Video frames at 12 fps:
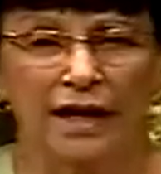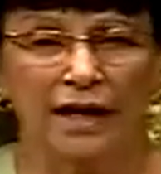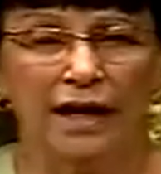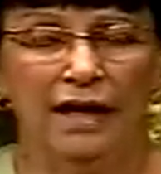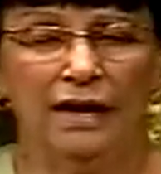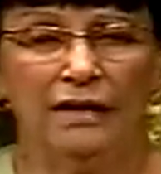
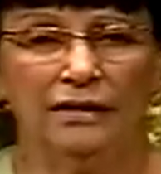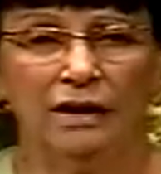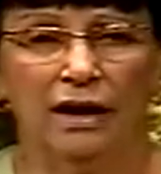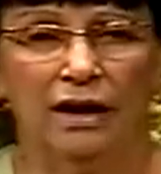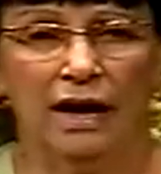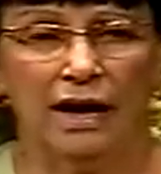And
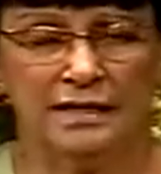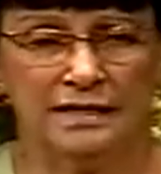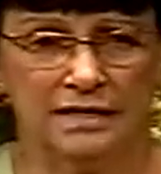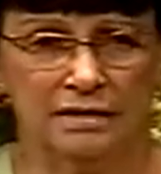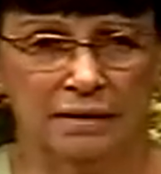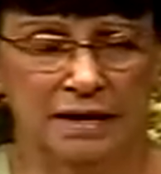I
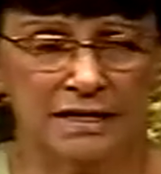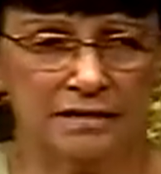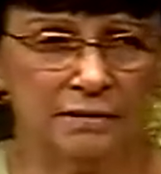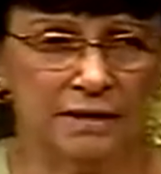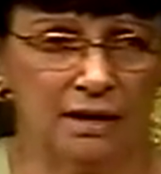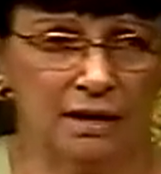said to my
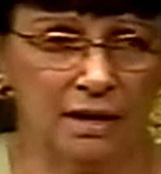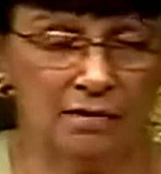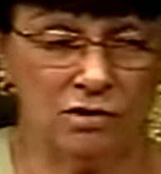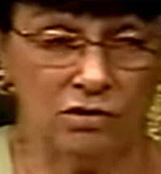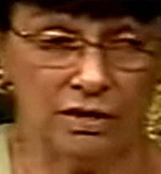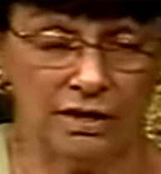husband,
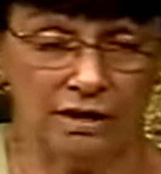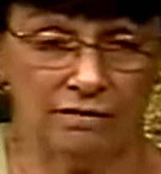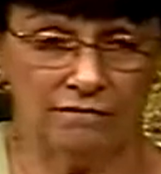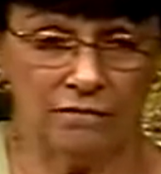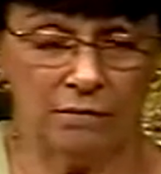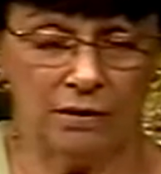I'm going down
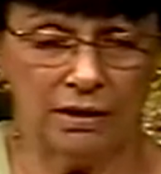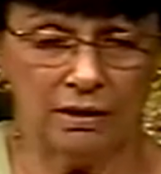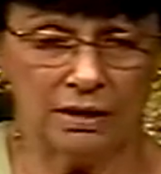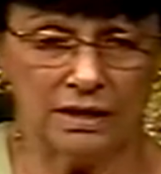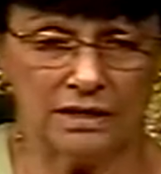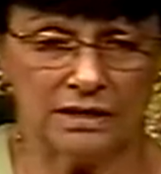for
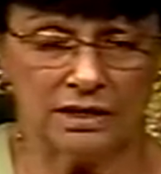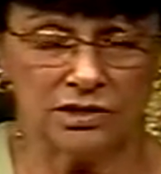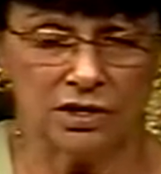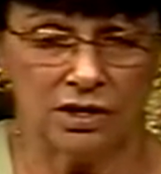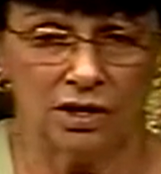prayer. He said,